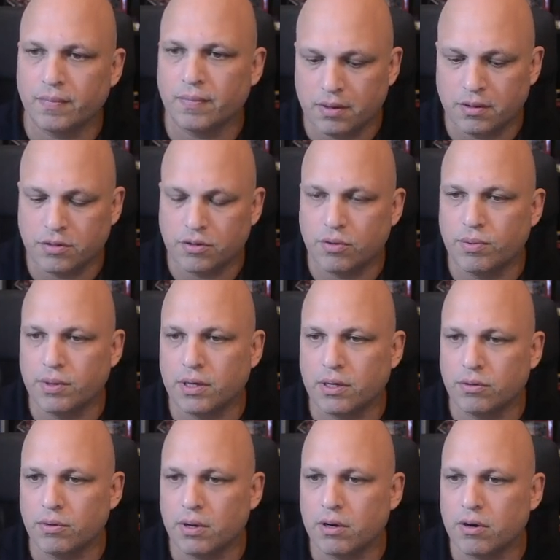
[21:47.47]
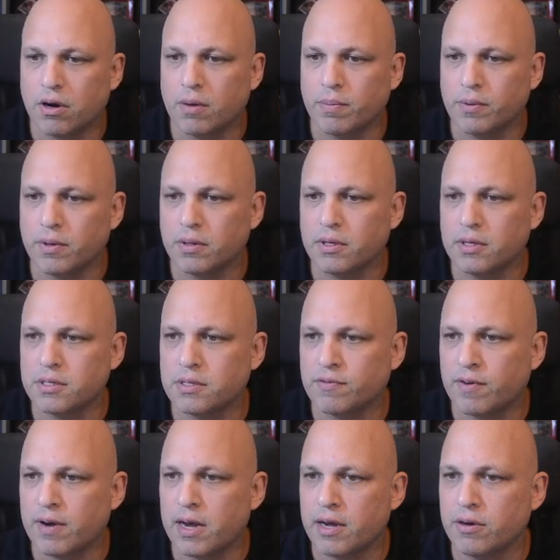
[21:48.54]
So we can do a copy on this
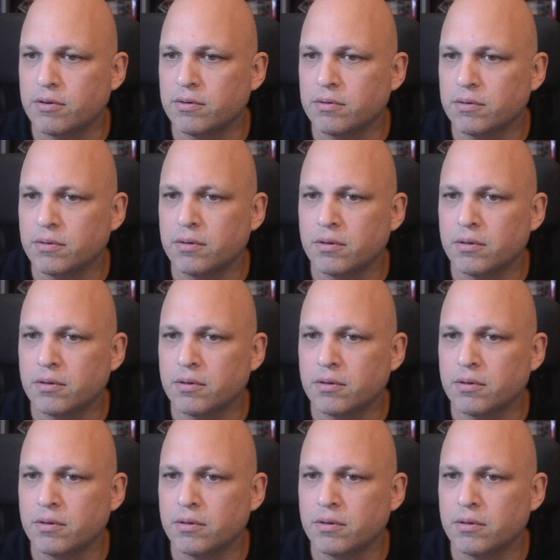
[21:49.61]
file